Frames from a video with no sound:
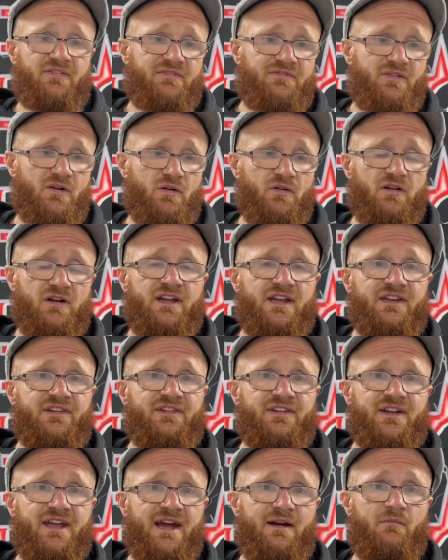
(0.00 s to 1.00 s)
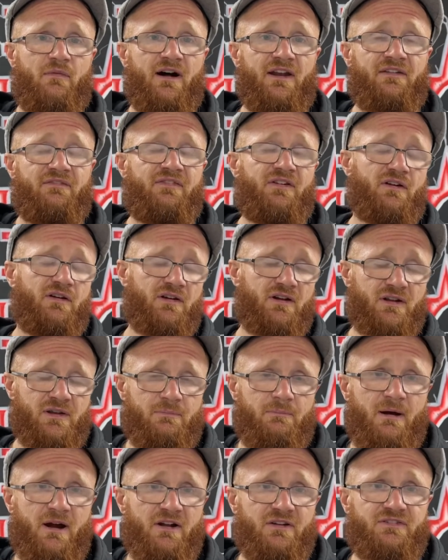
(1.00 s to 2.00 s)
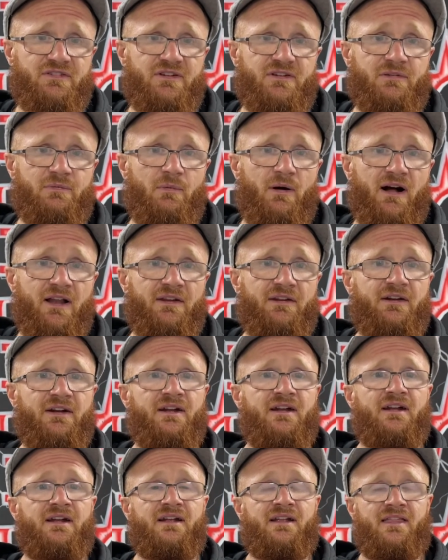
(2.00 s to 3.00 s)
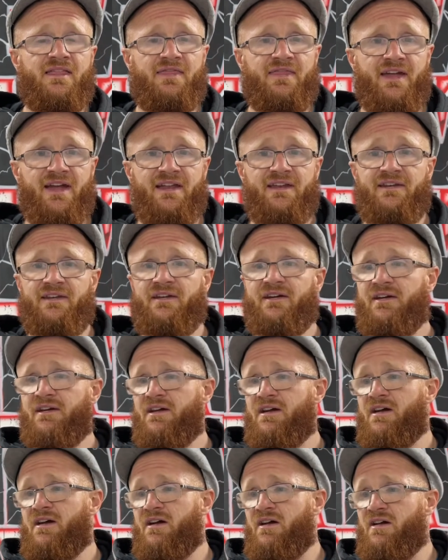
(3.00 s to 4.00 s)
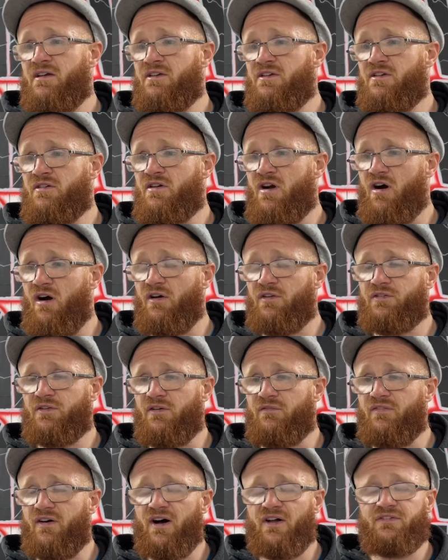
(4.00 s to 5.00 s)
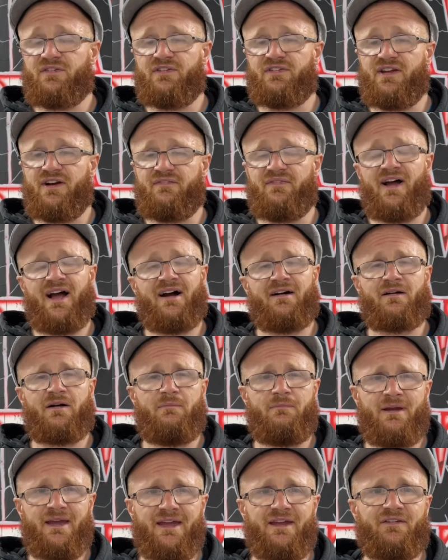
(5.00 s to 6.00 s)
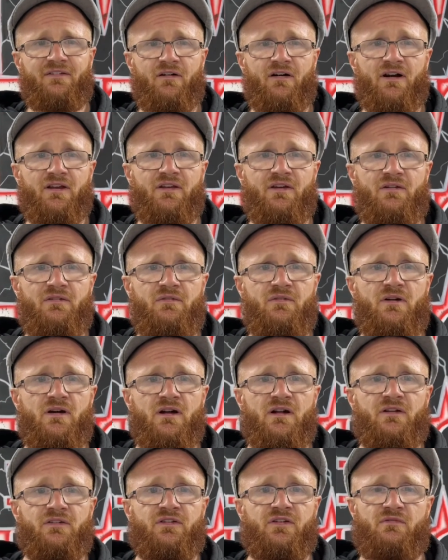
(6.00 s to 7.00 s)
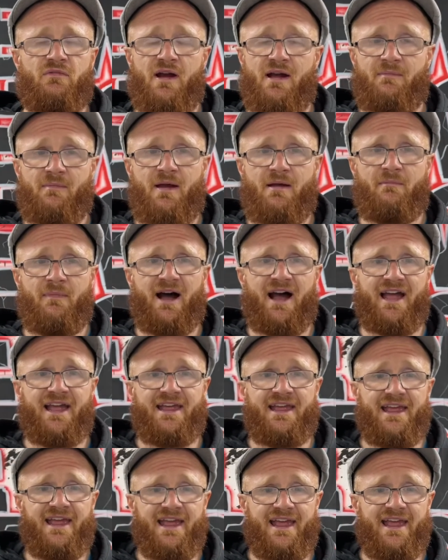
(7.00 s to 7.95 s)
If you're looking to get one, if you're looking to purchase one, then you've got to sort of ask yourself, how committed are you to MMA?